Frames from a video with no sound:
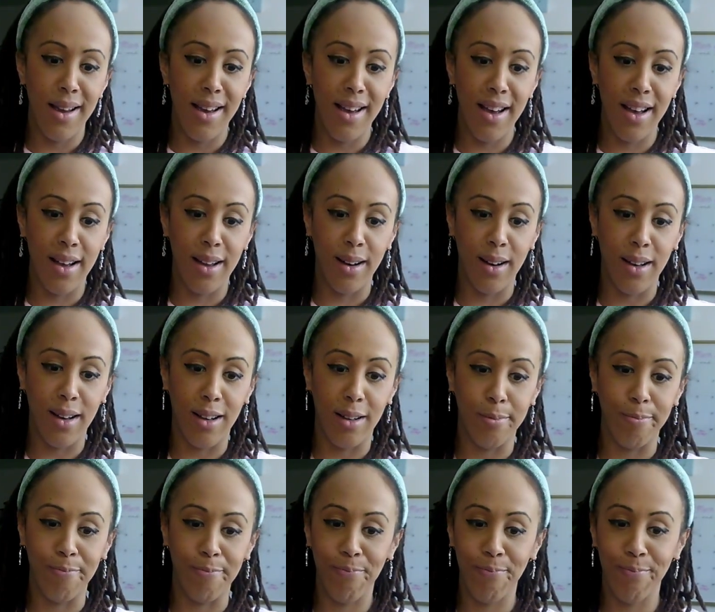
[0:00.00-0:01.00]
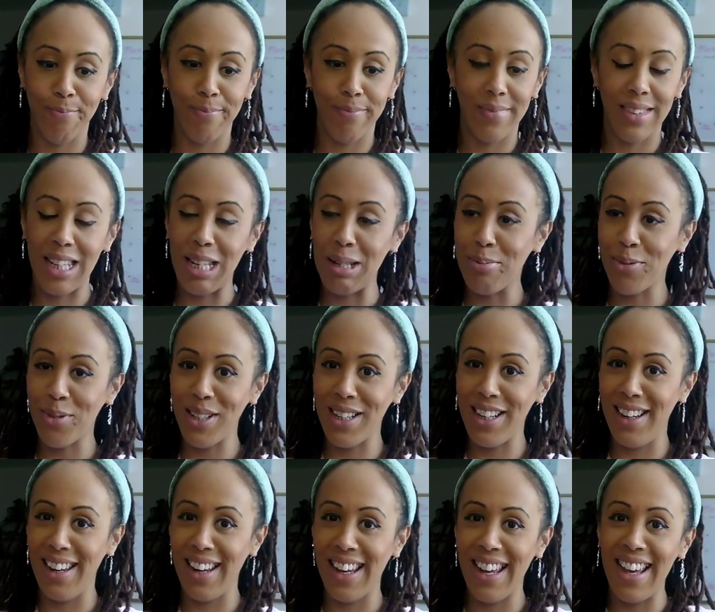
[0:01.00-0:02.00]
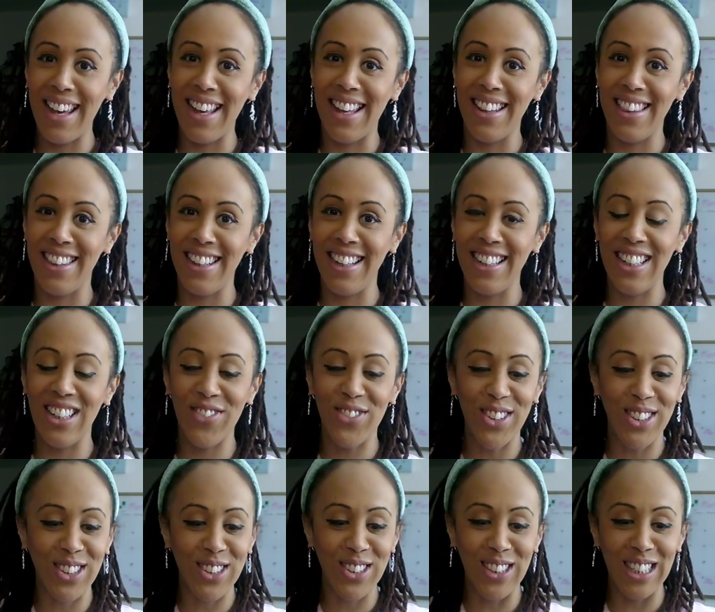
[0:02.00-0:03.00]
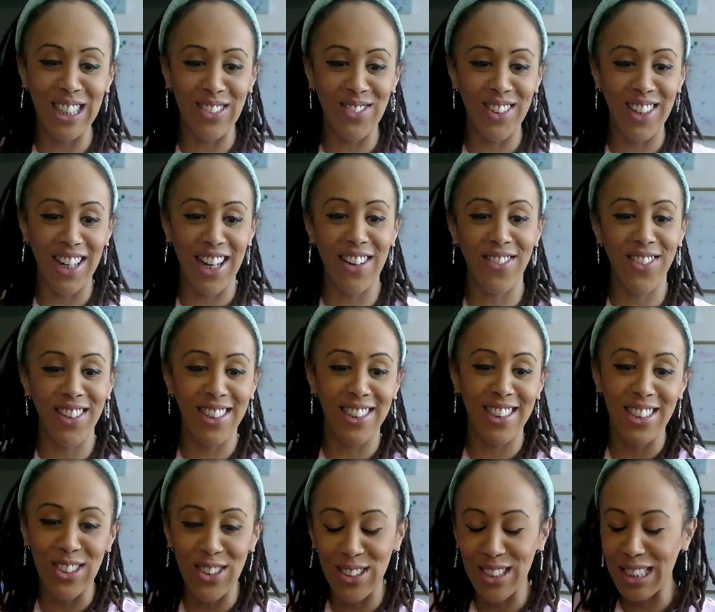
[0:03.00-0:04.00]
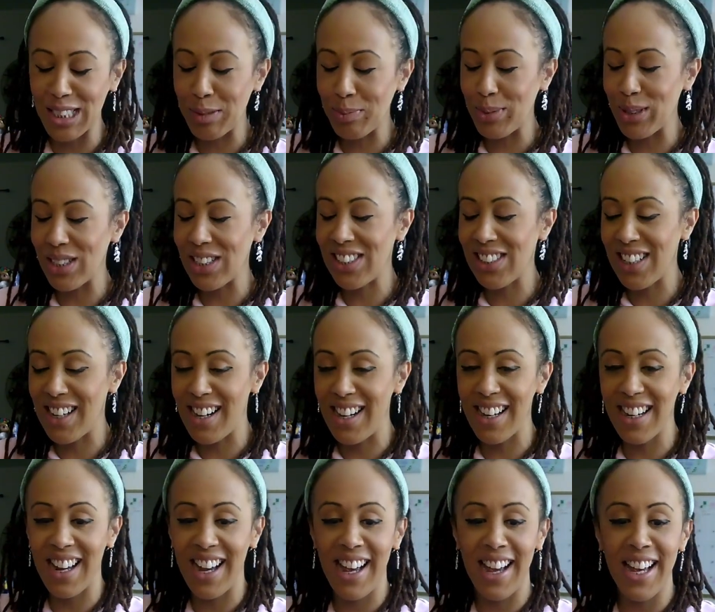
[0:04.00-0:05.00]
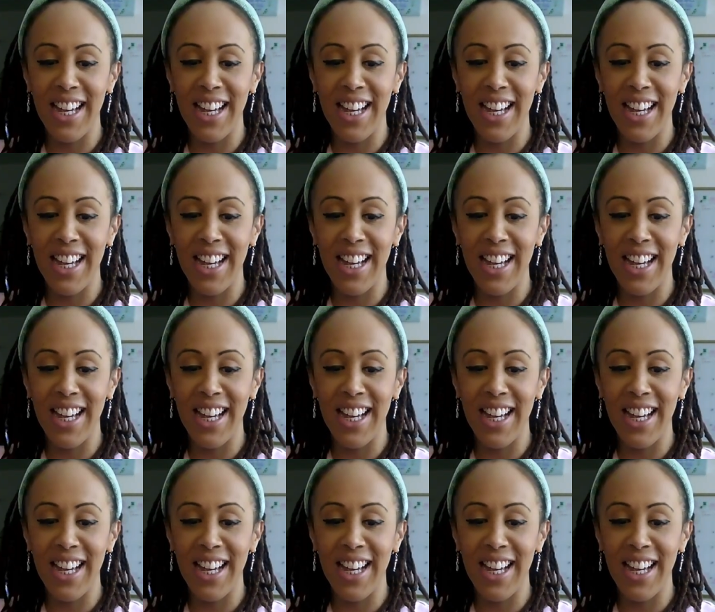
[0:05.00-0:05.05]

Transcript: And keep reading. And thank you for joining me. I really enjoyed this book a lot.